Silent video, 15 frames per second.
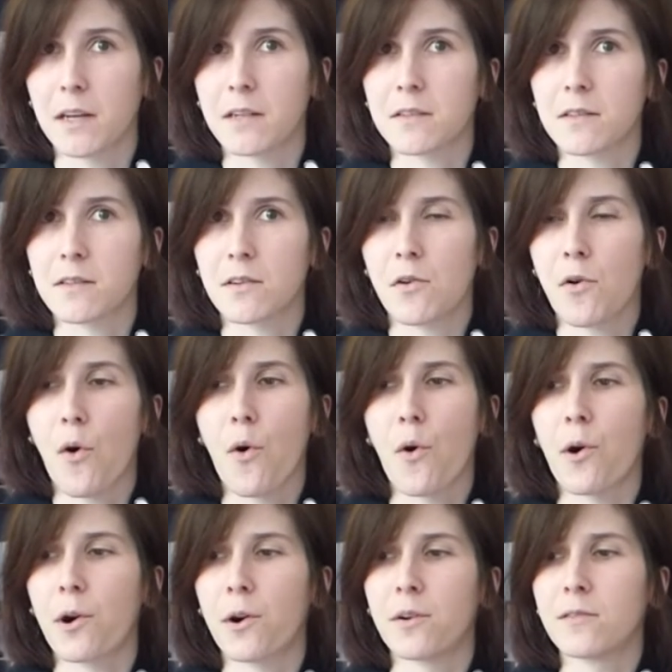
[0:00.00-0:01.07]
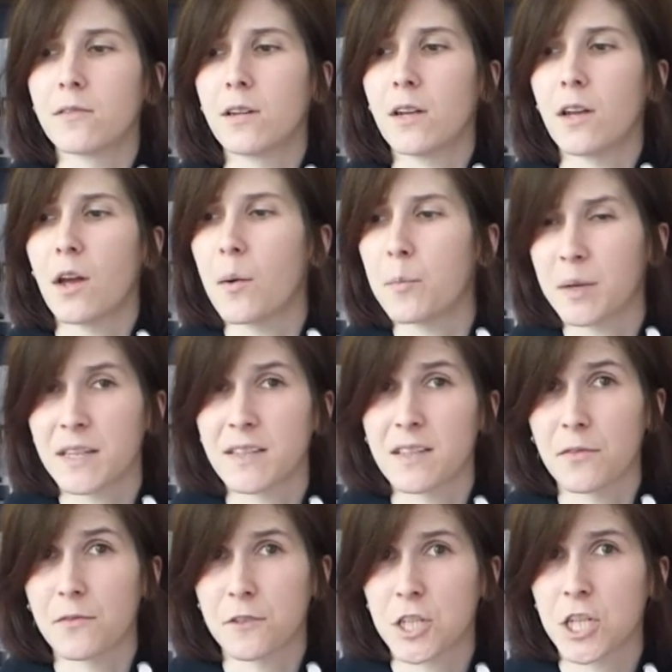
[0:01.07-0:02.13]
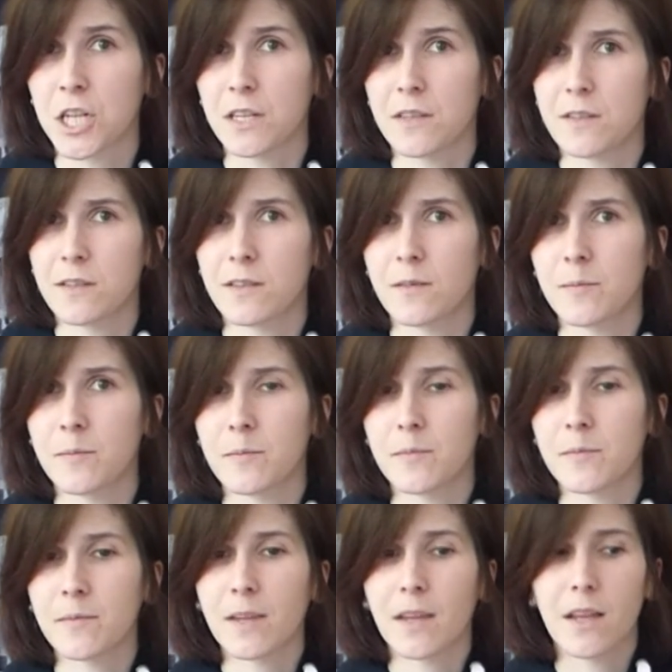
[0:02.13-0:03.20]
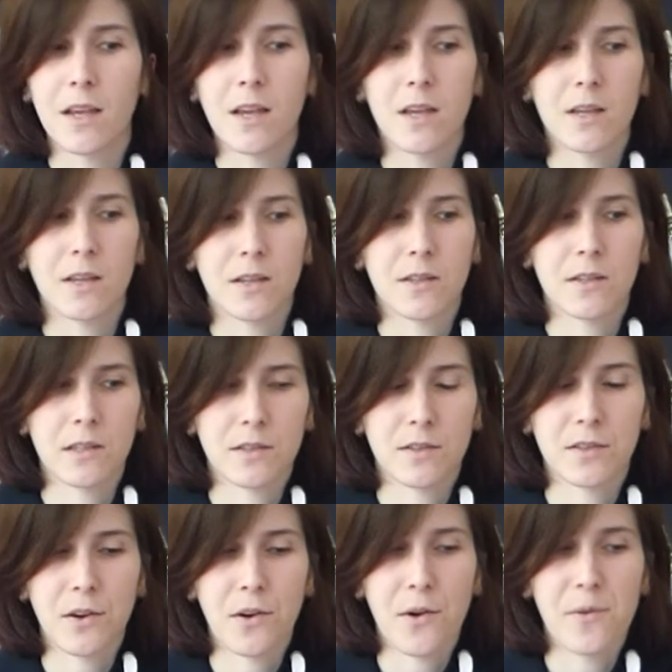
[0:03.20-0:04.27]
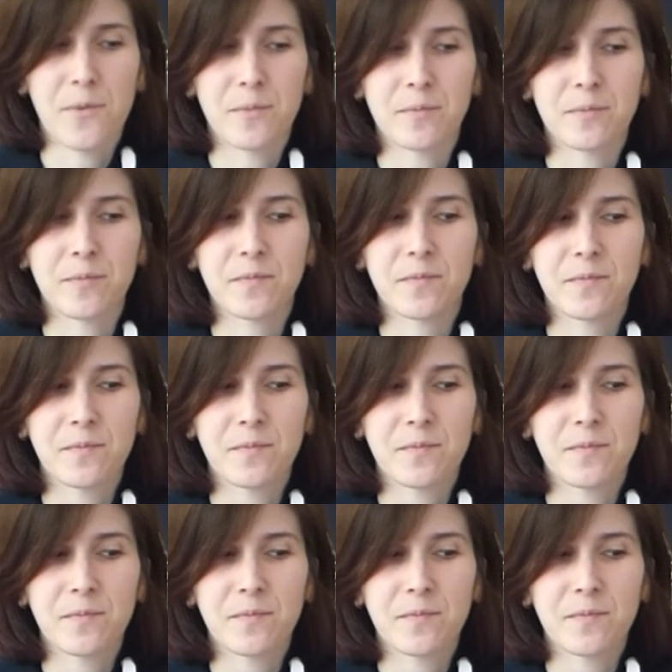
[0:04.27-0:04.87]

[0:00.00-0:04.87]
eggs or a piece of cheese. So